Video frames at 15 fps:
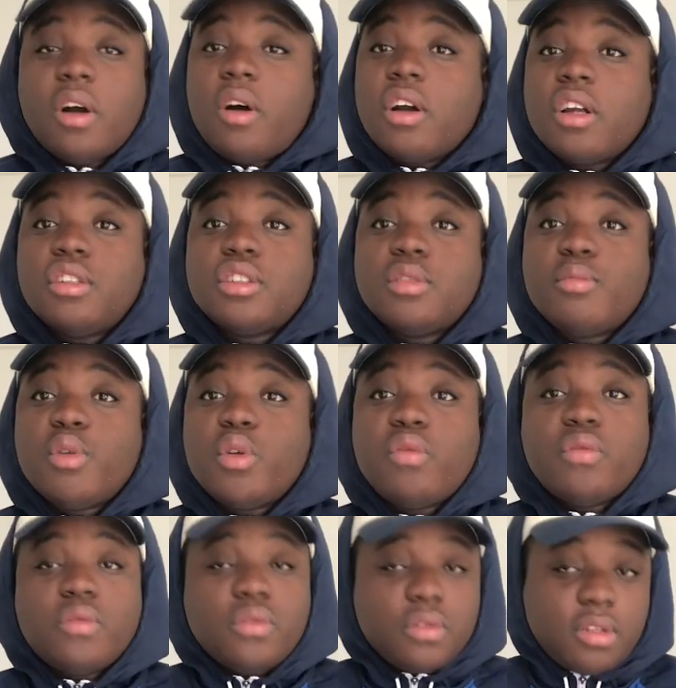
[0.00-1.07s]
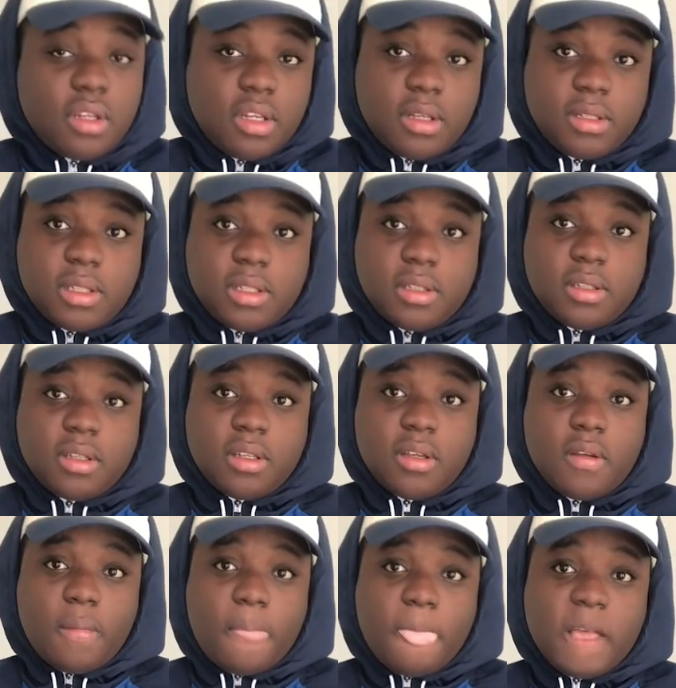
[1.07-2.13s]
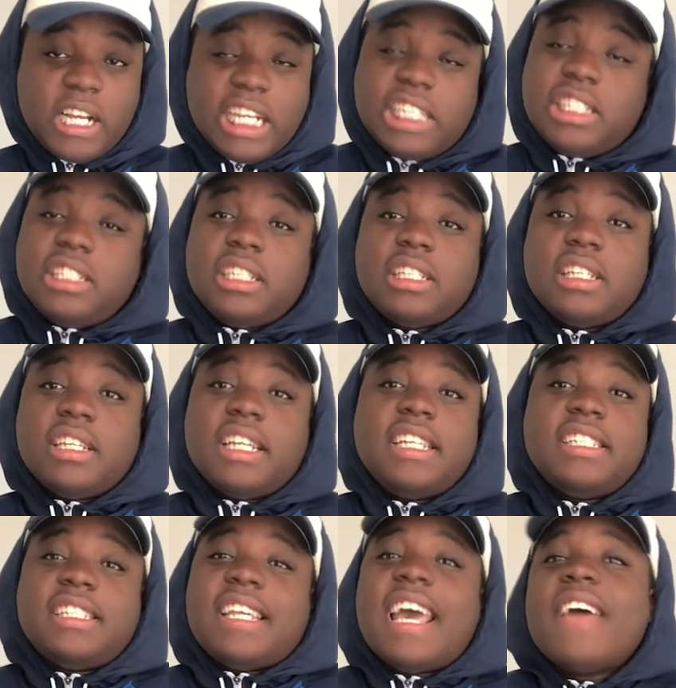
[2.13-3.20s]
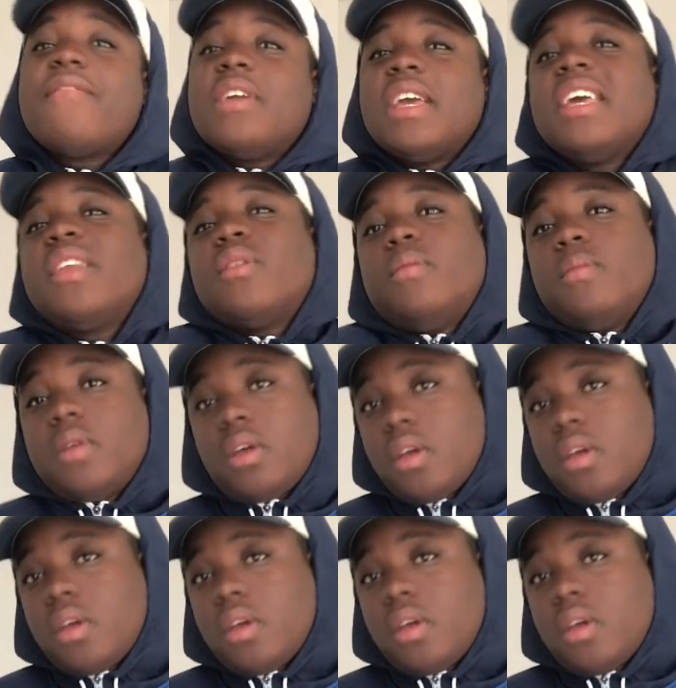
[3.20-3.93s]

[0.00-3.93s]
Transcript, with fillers: All girls are beautiful. You know? They just have it in them.